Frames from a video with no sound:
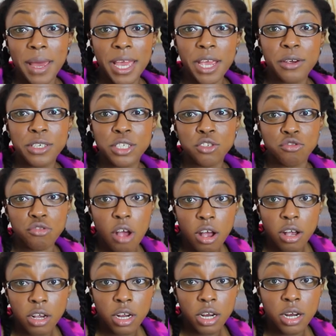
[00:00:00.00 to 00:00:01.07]
My hair is
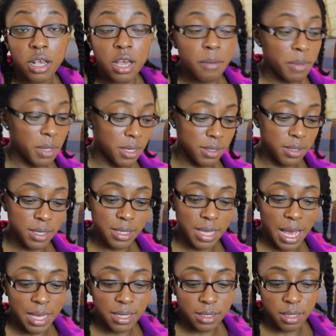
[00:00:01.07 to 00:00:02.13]
stronger because this
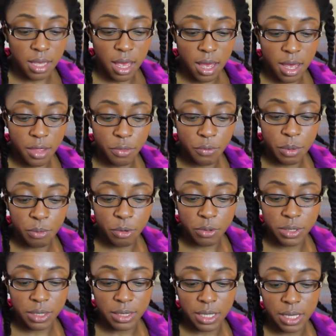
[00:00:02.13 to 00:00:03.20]
has uh, three
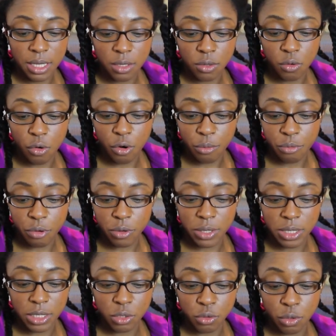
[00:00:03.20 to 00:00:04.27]
proteins in it, corn
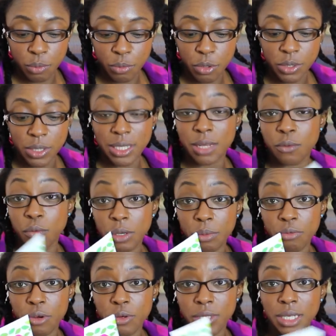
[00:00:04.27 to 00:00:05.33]
protein, soy protein, and
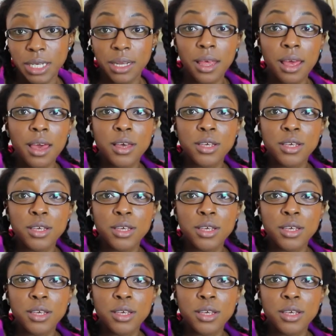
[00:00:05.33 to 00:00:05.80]
wheat protein.